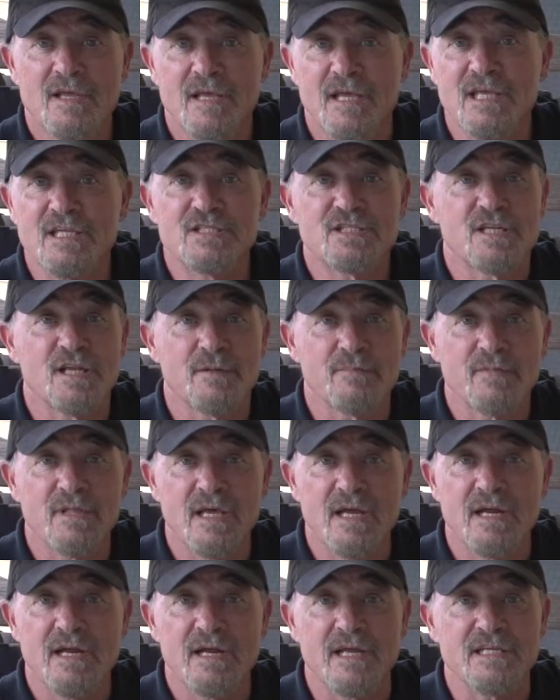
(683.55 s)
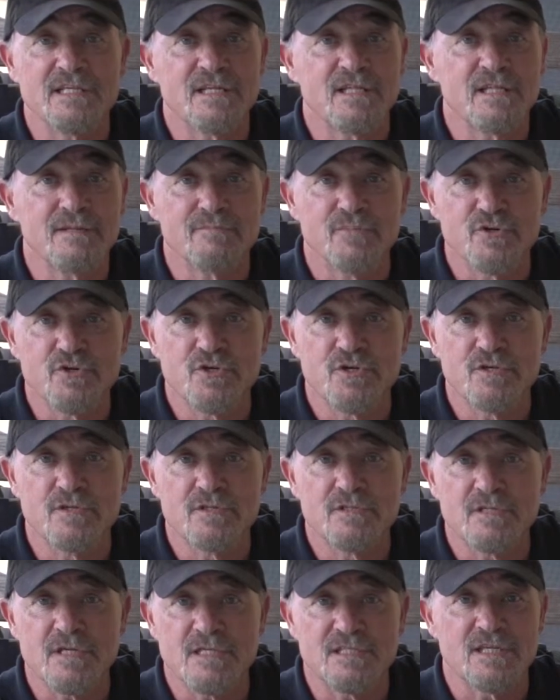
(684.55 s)
He's up there, he's in the
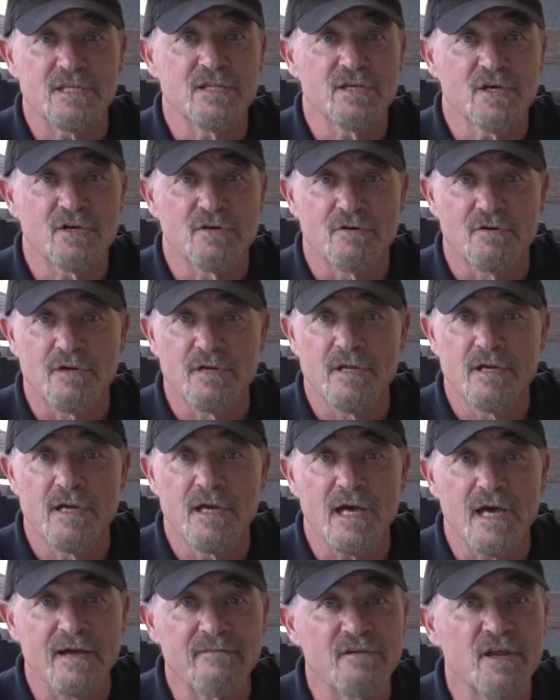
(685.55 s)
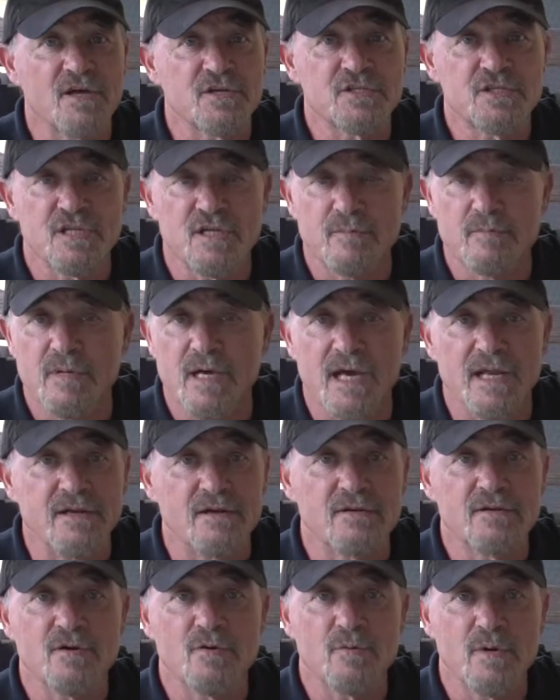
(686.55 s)
bushes, he's in the corner, I've lost him, I
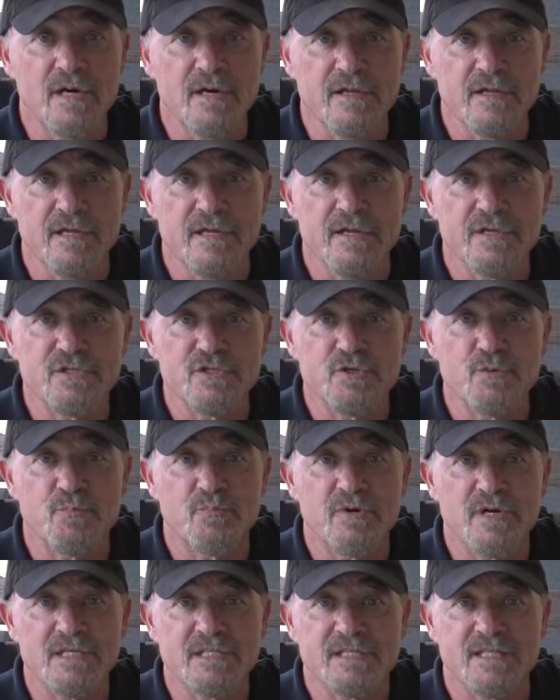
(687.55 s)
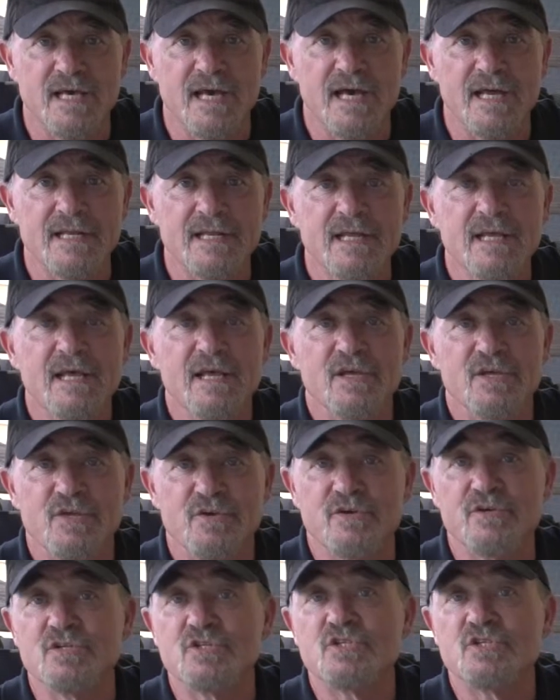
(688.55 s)
don't know where he is. You press that,
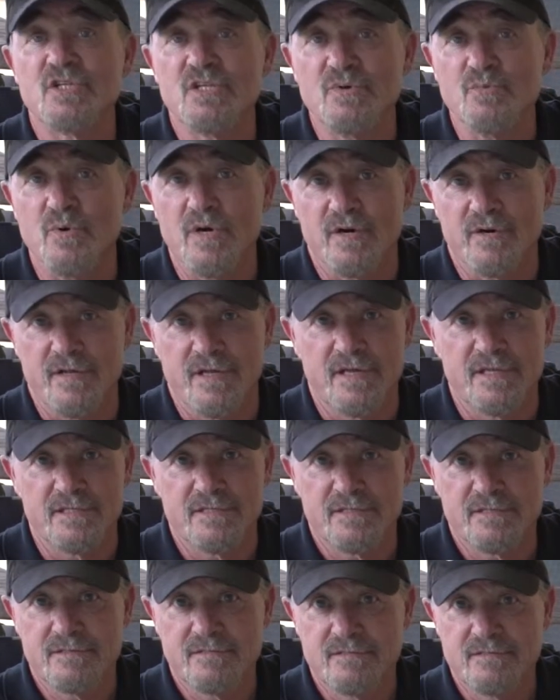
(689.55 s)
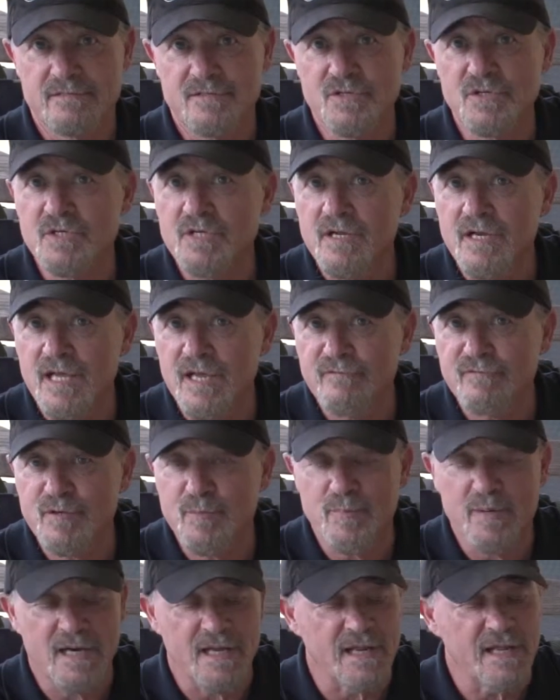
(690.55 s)
you can see where he is. You don't have to
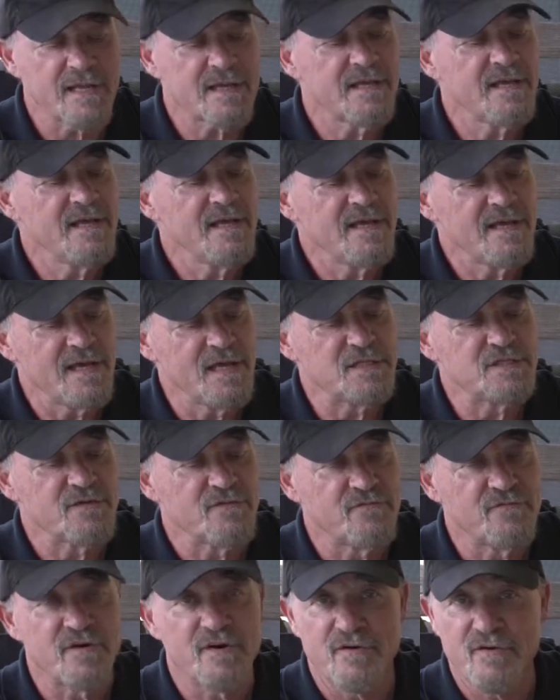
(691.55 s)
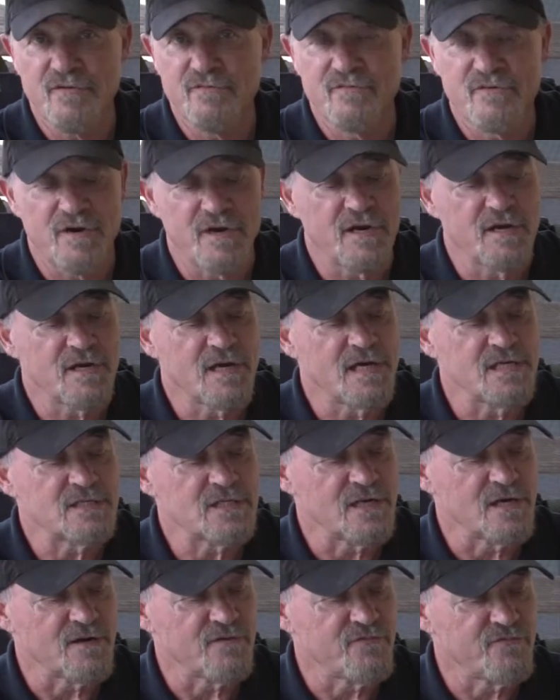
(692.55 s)
panic. It's a very, very
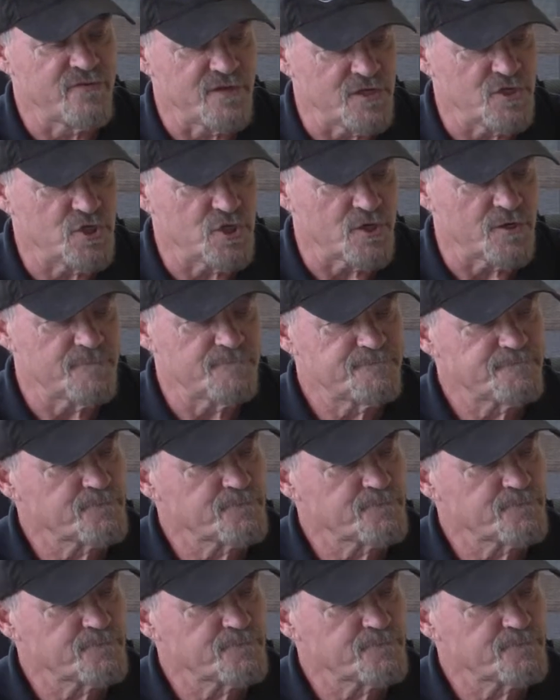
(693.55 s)
nice little feature.